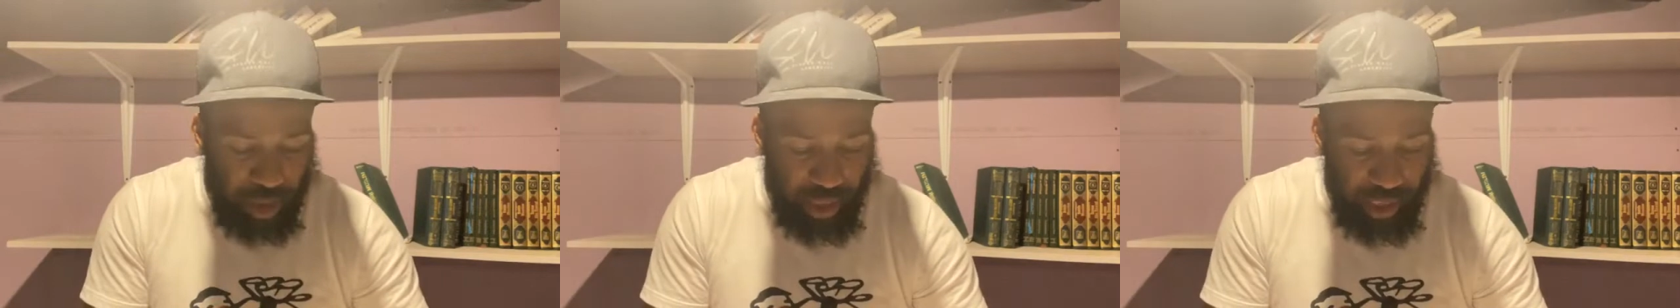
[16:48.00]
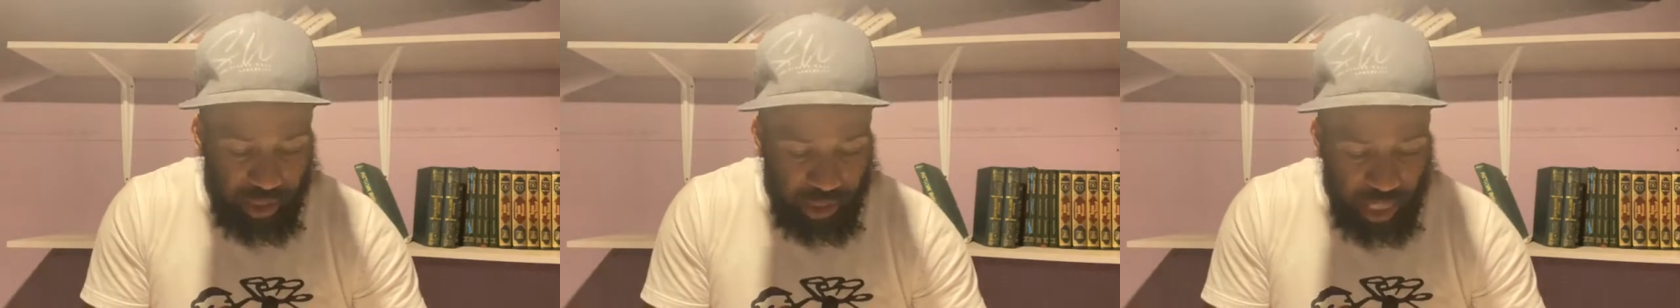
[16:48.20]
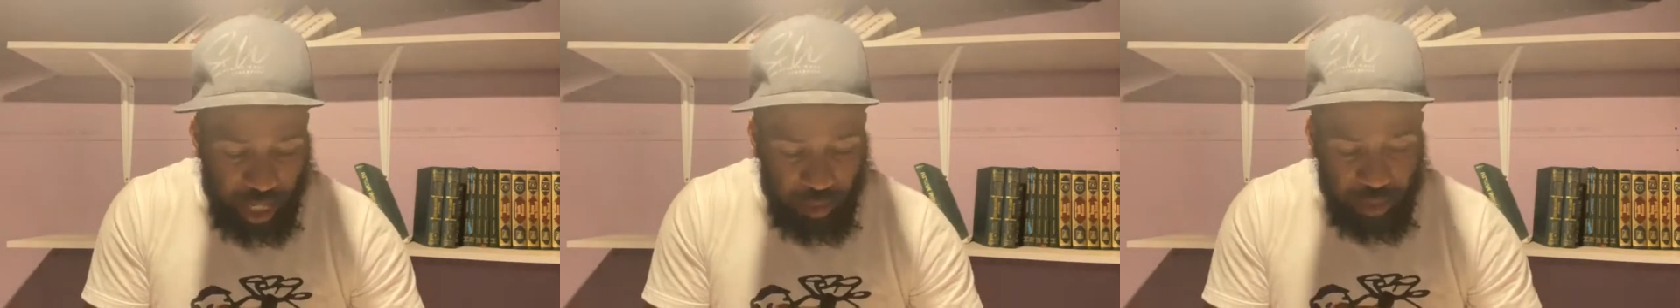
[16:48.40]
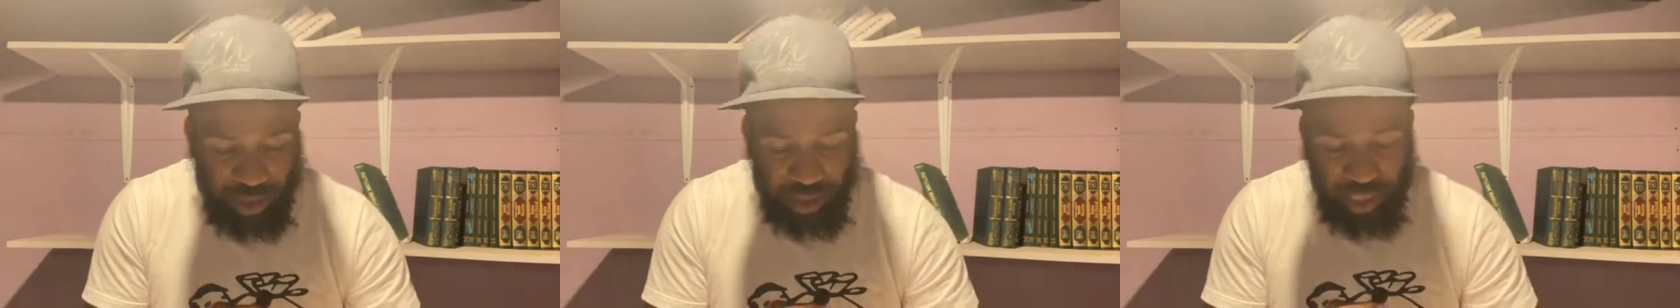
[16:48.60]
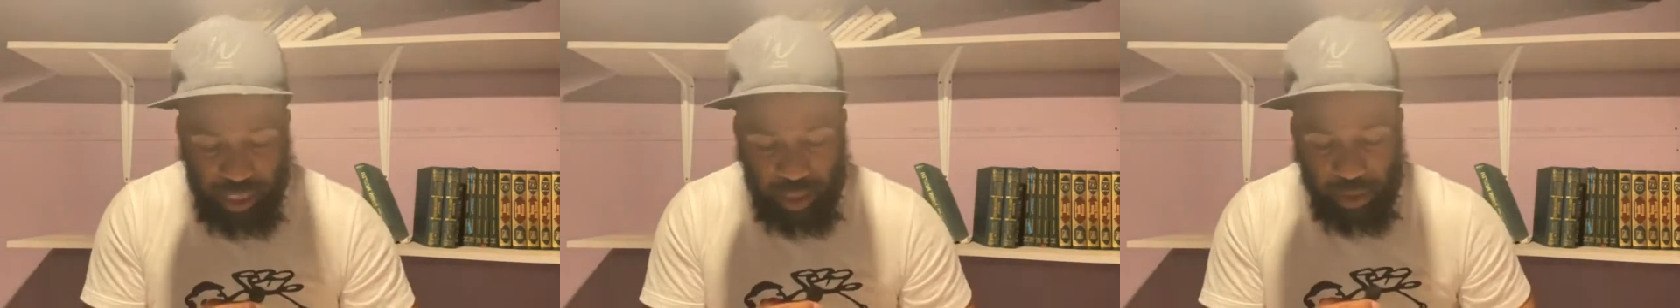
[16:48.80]
and
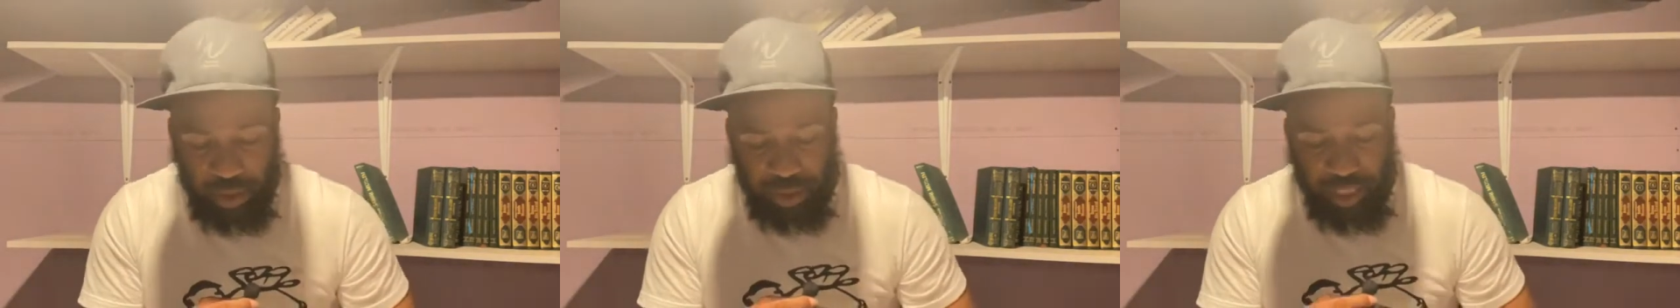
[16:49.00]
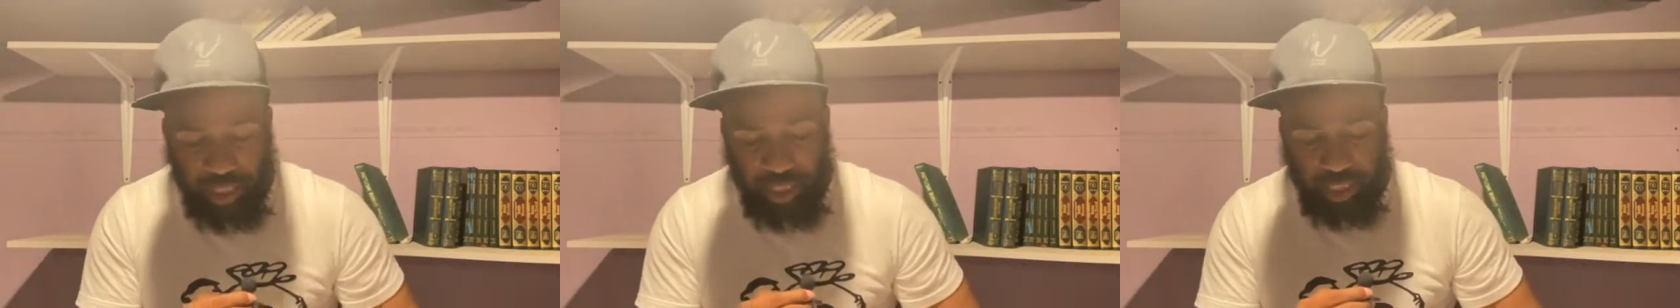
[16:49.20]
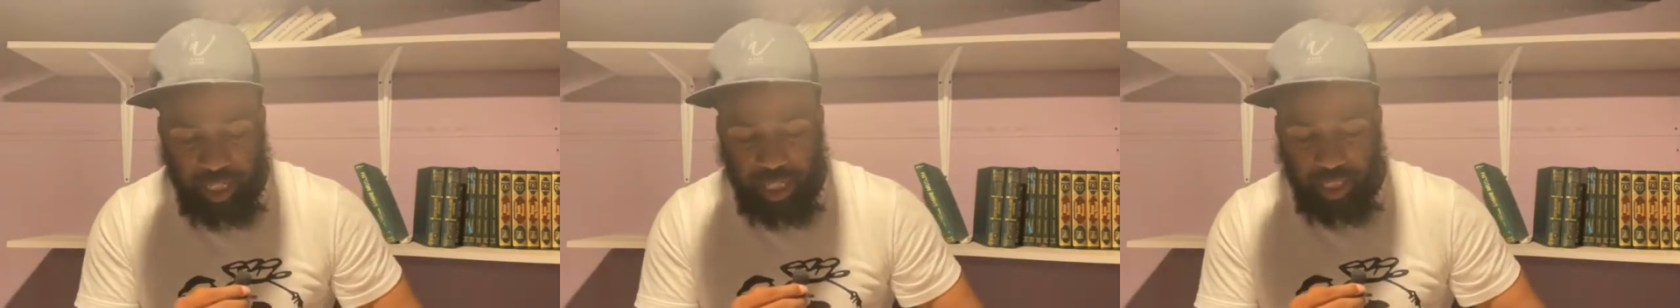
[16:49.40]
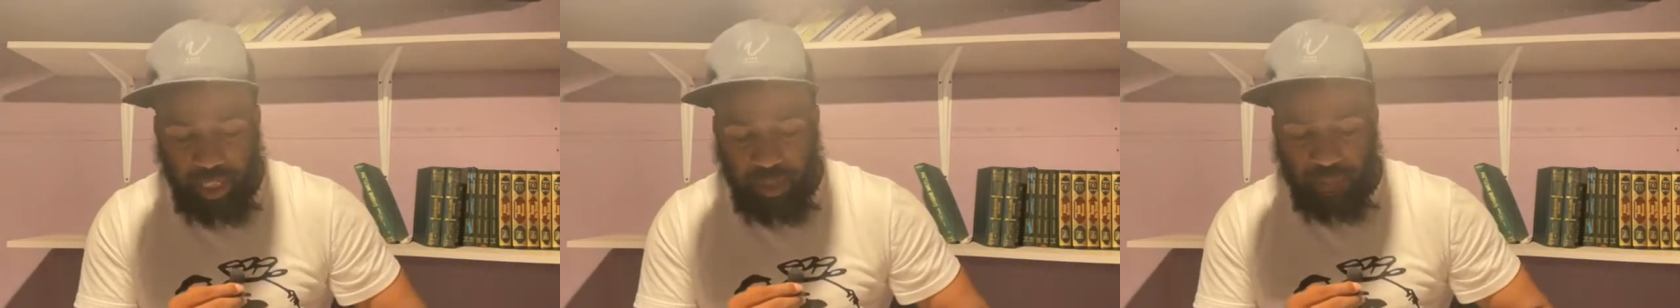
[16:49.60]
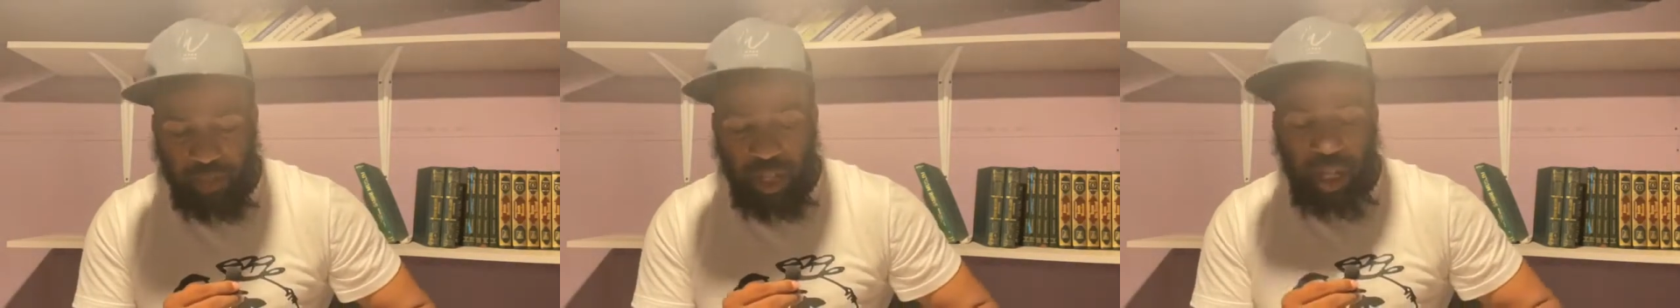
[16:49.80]
established in an authentic
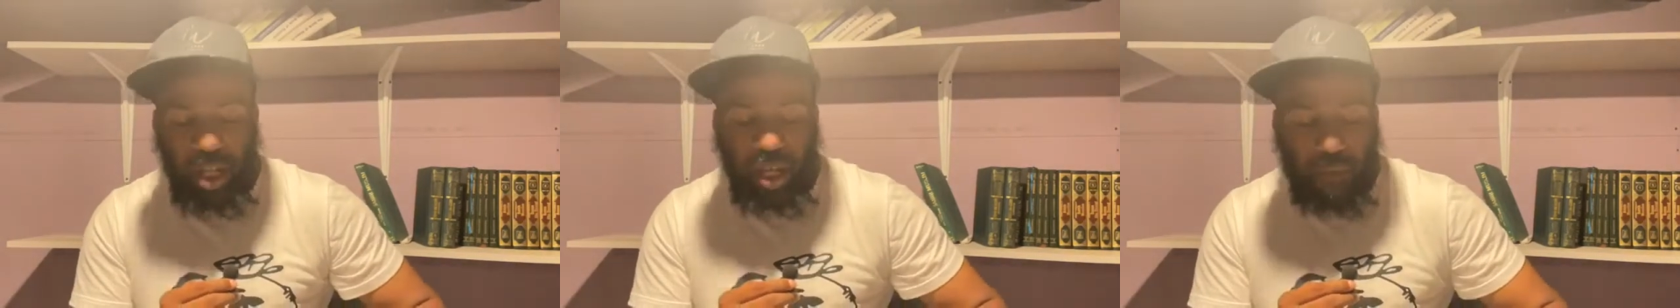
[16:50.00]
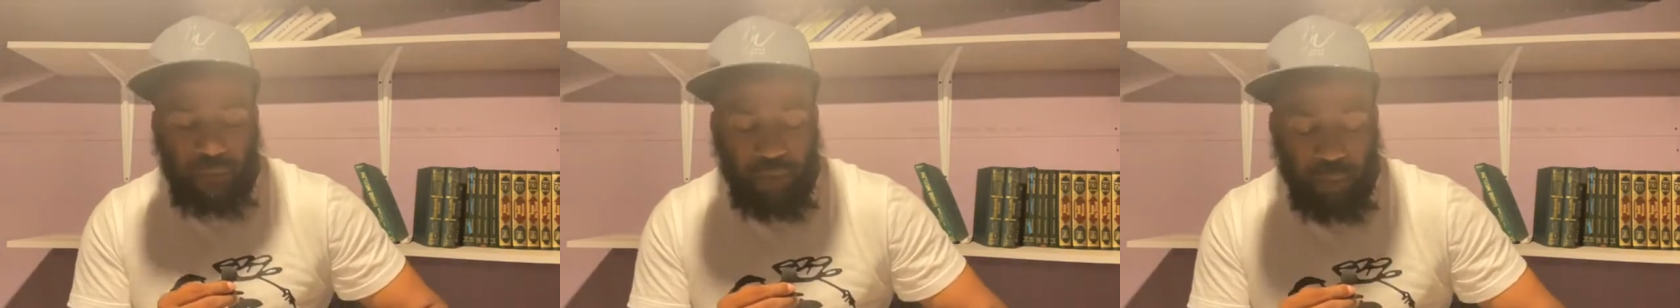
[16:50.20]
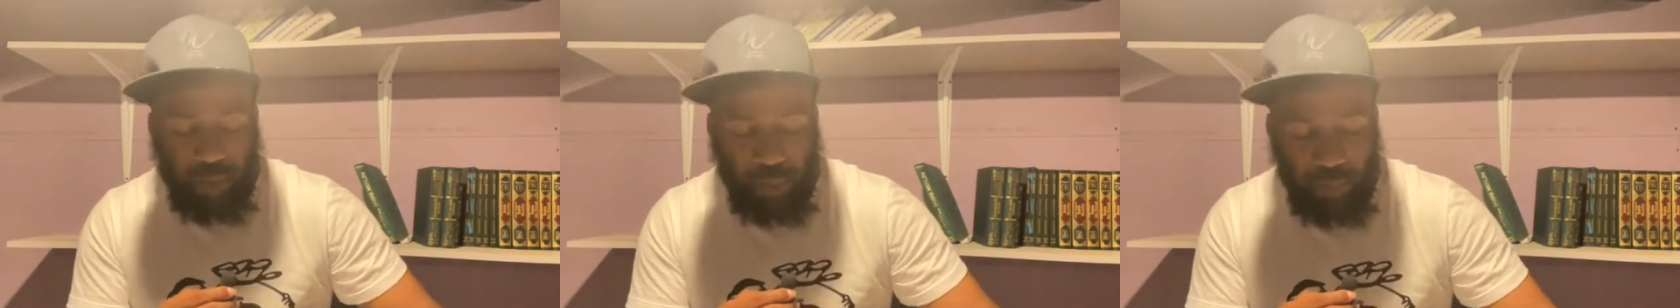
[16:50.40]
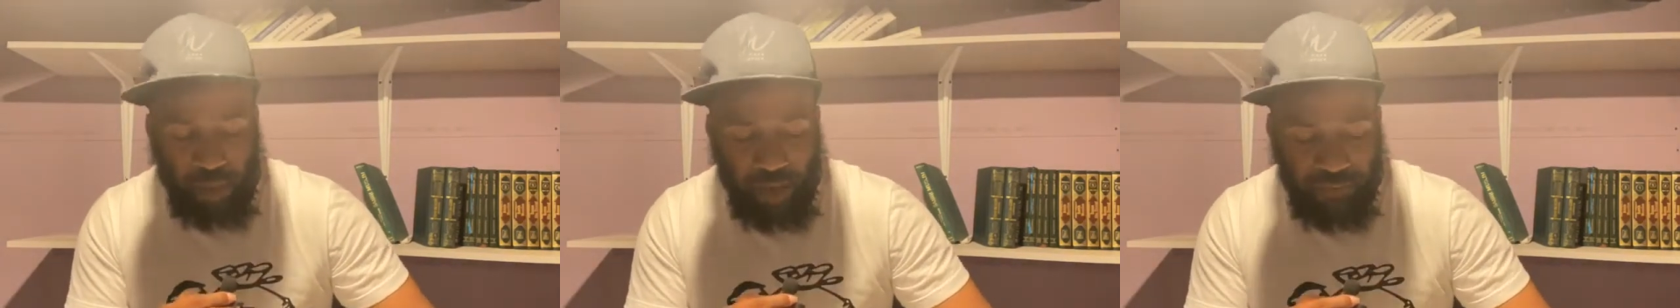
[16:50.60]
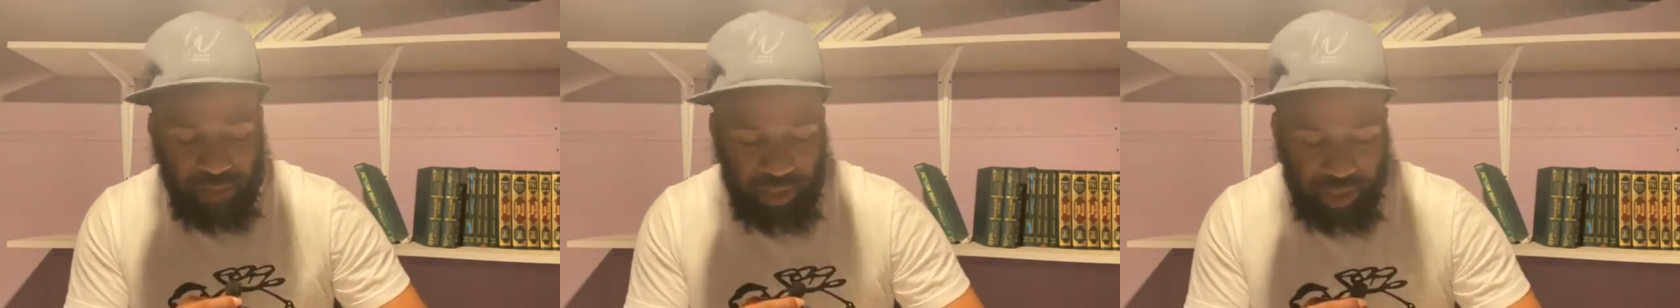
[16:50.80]
hadith from the
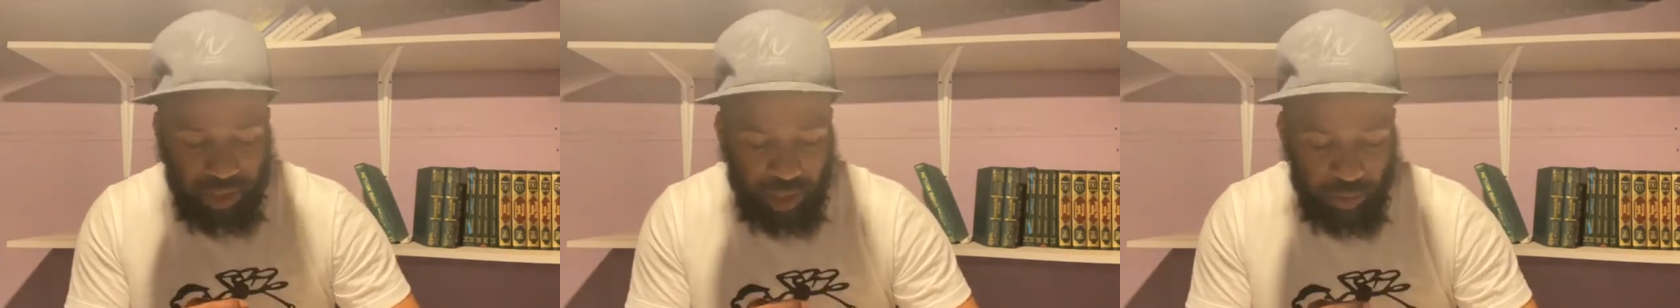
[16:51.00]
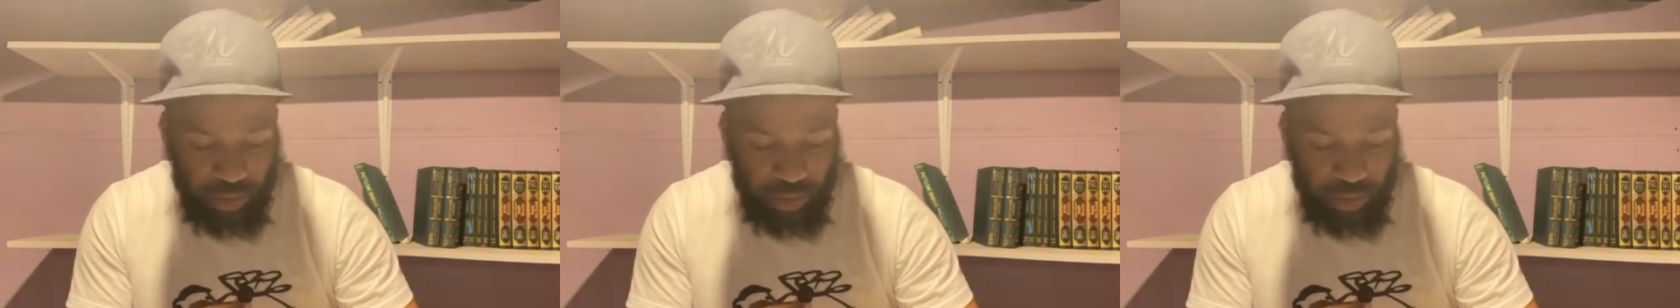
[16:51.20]
Prophet Sallallahu